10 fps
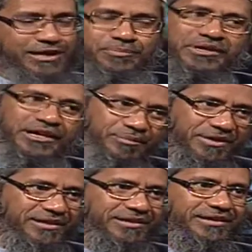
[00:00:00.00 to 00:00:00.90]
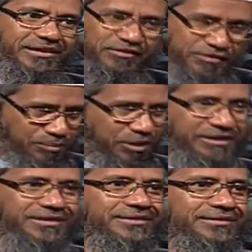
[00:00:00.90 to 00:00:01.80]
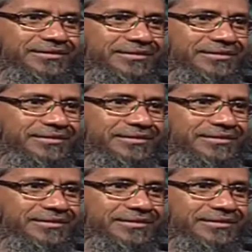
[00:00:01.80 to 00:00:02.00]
Keeping a beard is important.